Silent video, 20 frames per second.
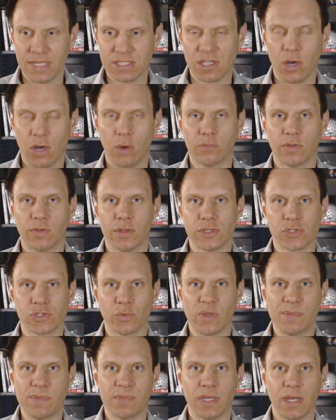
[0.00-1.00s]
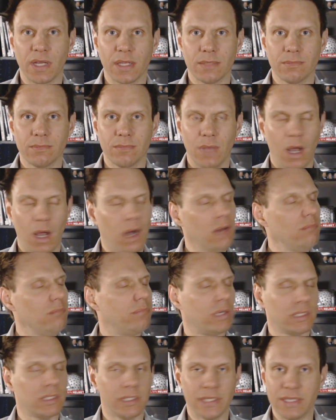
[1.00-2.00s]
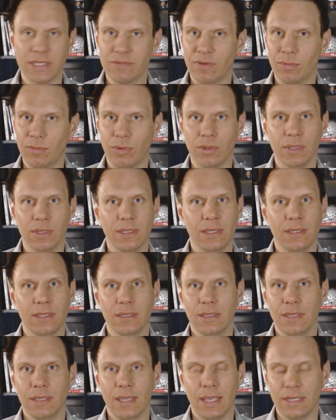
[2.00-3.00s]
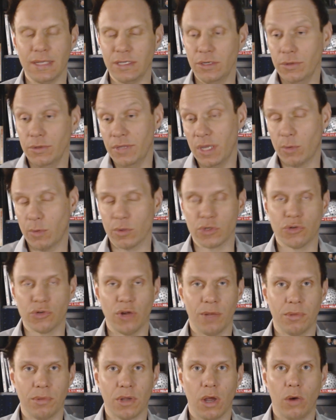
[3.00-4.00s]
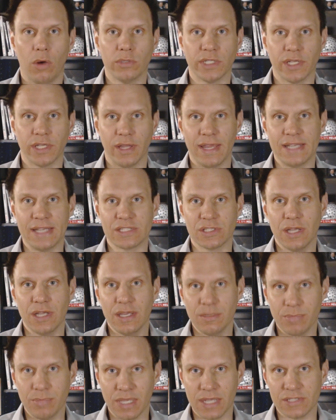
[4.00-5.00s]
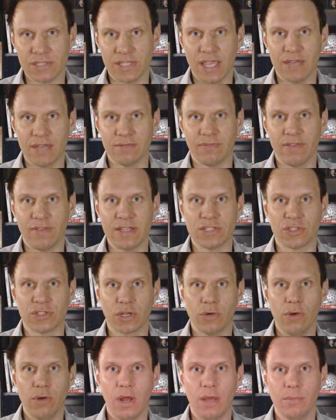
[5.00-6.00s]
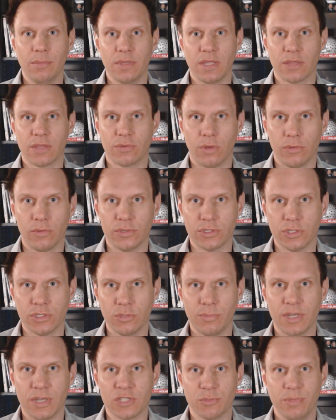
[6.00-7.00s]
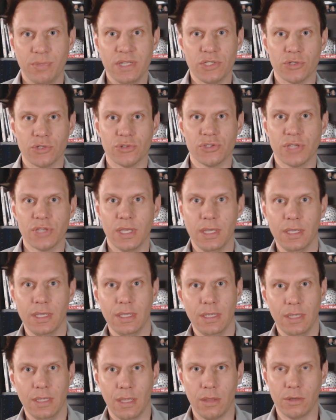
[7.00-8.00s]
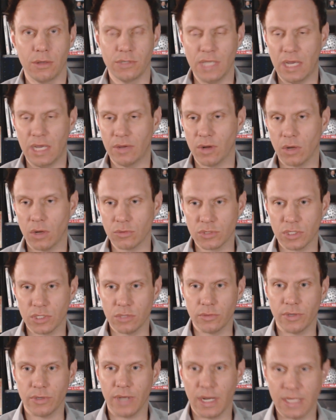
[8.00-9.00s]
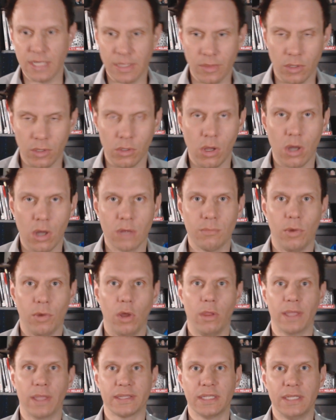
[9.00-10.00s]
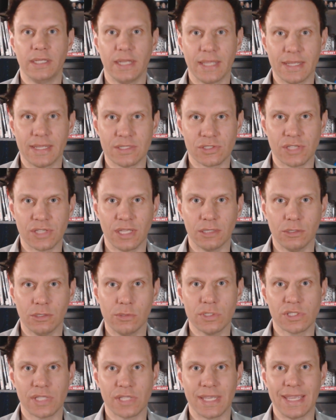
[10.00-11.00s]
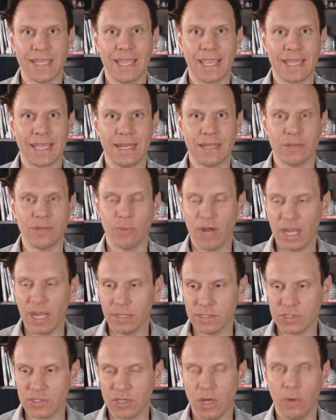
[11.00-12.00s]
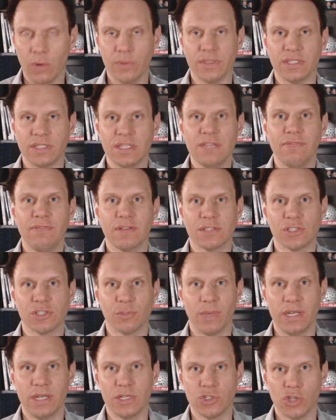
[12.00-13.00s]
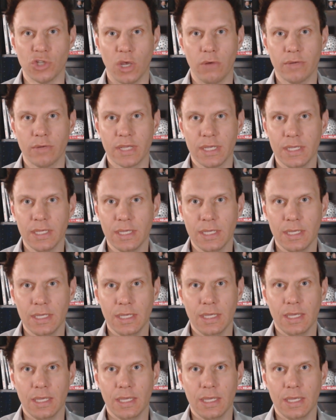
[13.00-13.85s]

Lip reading: Mets going for the sweep tonight. Unbelievable. And you knew they were in trouble going into last night because they hadn't faced DeGrom, and they throw their two best pitchers, and they're down 0-2. They're not hitting the long ball like they did against St. Louis. They can't get any rallies going. The defense has been a joke,